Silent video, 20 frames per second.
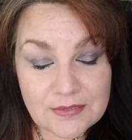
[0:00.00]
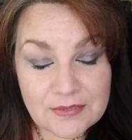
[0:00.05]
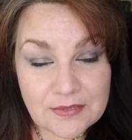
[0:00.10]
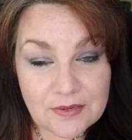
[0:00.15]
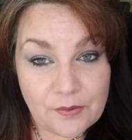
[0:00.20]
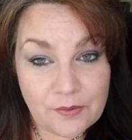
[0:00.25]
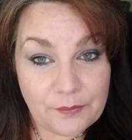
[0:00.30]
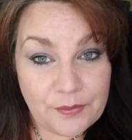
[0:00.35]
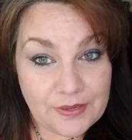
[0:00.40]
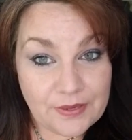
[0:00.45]

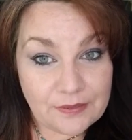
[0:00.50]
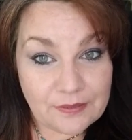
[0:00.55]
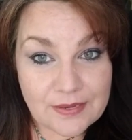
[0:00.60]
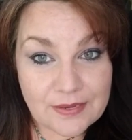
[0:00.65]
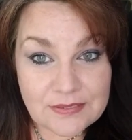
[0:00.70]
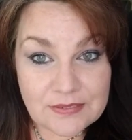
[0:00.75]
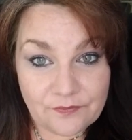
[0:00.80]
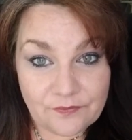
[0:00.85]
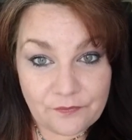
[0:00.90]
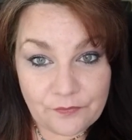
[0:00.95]
So a big
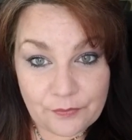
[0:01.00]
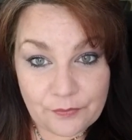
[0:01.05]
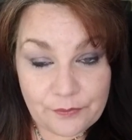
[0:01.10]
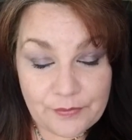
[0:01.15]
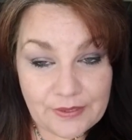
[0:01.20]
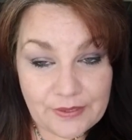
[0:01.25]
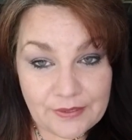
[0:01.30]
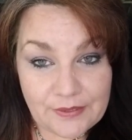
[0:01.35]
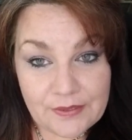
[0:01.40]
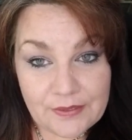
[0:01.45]
lesson for
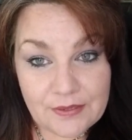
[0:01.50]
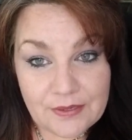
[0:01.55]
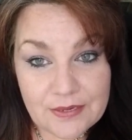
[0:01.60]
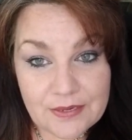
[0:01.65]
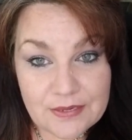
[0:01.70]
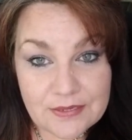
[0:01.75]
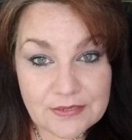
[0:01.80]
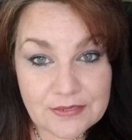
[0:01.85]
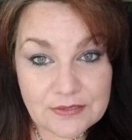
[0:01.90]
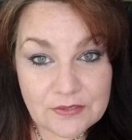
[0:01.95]
me
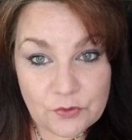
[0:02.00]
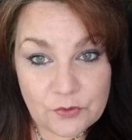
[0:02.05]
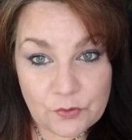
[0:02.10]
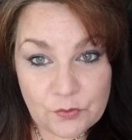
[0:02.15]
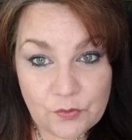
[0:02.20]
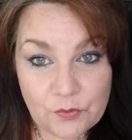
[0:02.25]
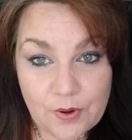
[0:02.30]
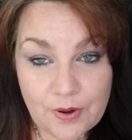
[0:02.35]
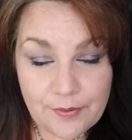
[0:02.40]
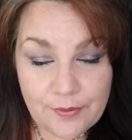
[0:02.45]
is
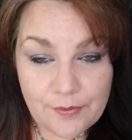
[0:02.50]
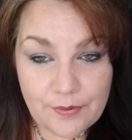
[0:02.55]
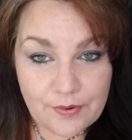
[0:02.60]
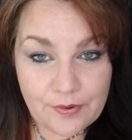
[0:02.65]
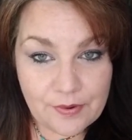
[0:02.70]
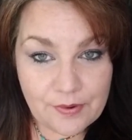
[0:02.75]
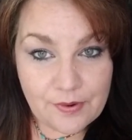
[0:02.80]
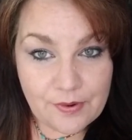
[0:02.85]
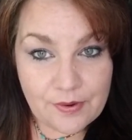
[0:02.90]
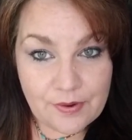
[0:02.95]
to
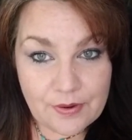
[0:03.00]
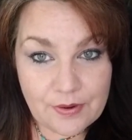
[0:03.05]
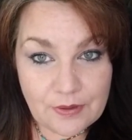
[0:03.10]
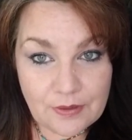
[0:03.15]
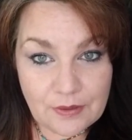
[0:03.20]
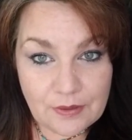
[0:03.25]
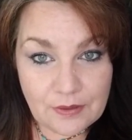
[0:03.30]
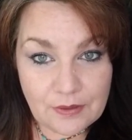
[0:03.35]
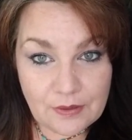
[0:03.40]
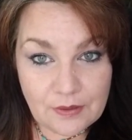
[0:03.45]

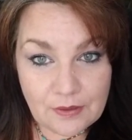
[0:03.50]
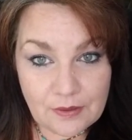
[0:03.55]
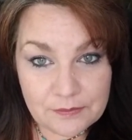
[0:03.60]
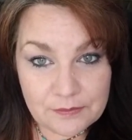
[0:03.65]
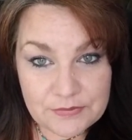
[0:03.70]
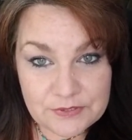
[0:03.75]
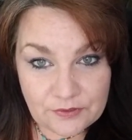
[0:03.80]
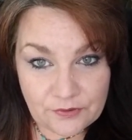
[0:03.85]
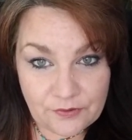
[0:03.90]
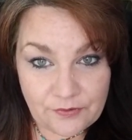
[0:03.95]

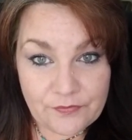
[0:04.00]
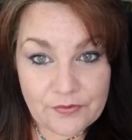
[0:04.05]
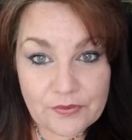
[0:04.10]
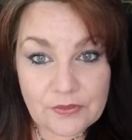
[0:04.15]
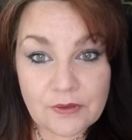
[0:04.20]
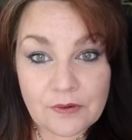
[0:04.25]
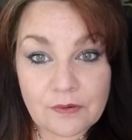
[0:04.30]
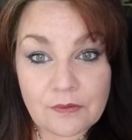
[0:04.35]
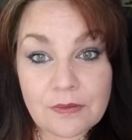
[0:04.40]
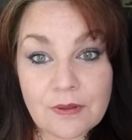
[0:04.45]
observe a
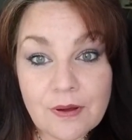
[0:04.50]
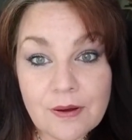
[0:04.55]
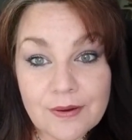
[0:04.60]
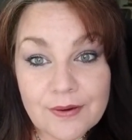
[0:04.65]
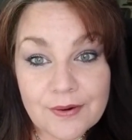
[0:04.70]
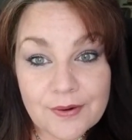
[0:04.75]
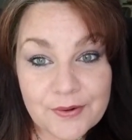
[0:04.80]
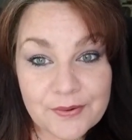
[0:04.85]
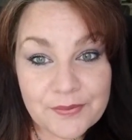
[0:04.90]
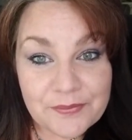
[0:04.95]
little
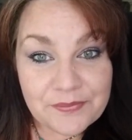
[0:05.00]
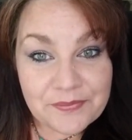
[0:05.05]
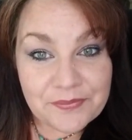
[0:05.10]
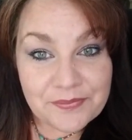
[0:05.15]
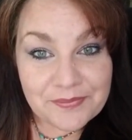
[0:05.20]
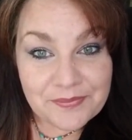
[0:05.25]
longer